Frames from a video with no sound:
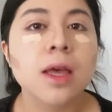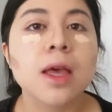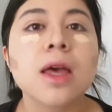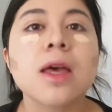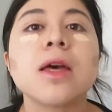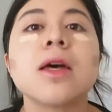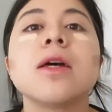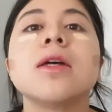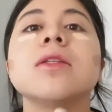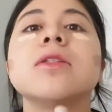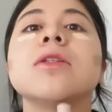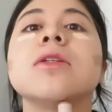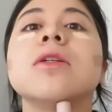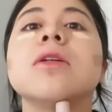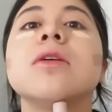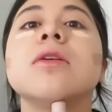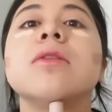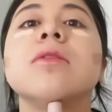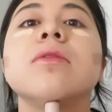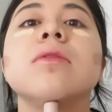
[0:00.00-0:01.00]
And you
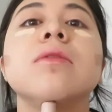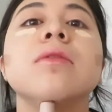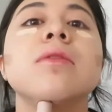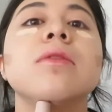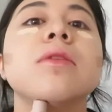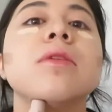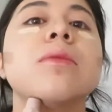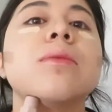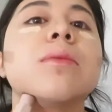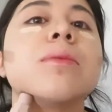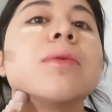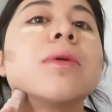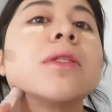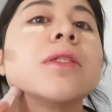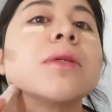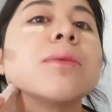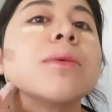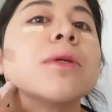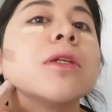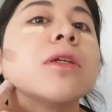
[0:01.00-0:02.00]
know, I'm gonna put
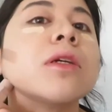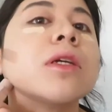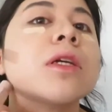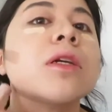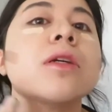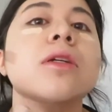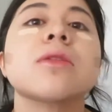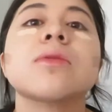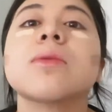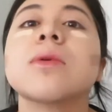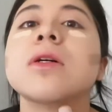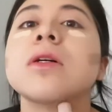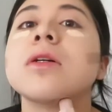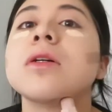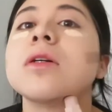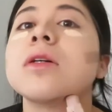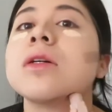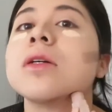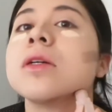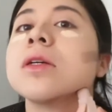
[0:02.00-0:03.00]
some under here as well.
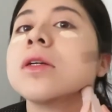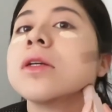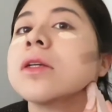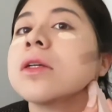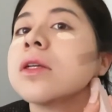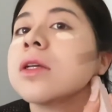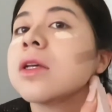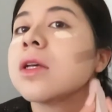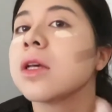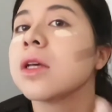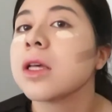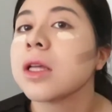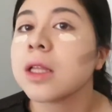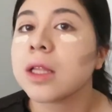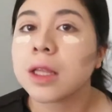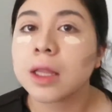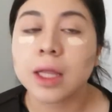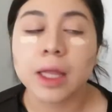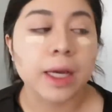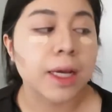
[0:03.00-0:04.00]

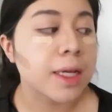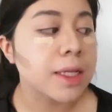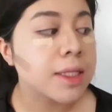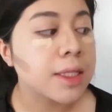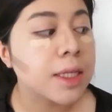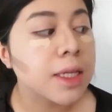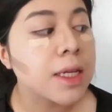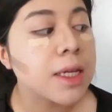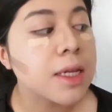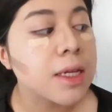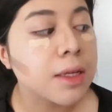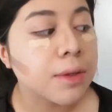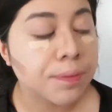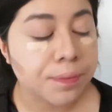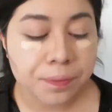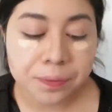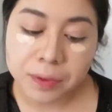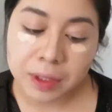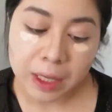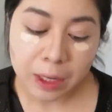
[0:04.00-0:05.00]
Like I said,
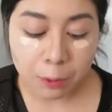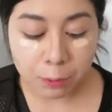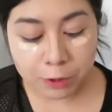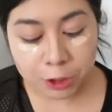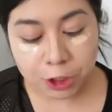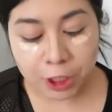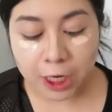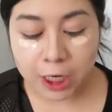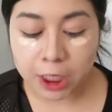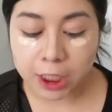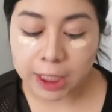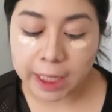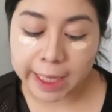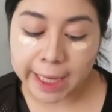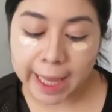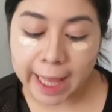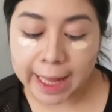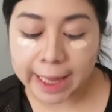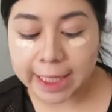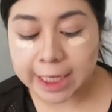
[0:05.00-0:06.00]
we're trying to look like
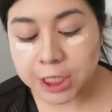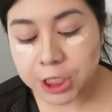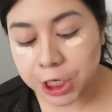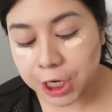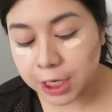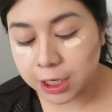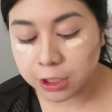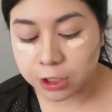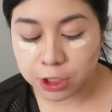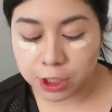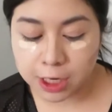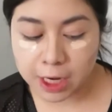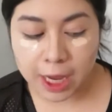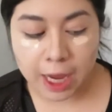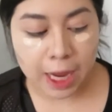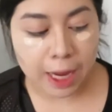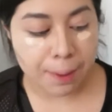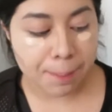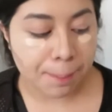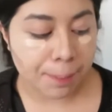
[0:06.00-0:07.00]
Kylie Jenner
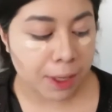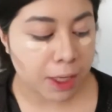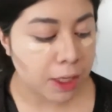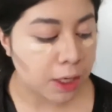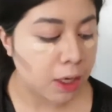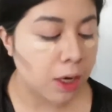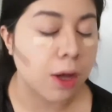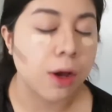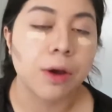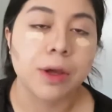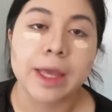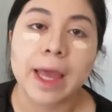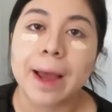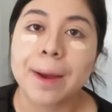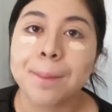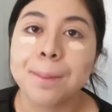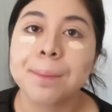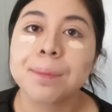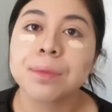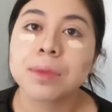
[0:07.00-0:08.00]
today, but you know, yeah.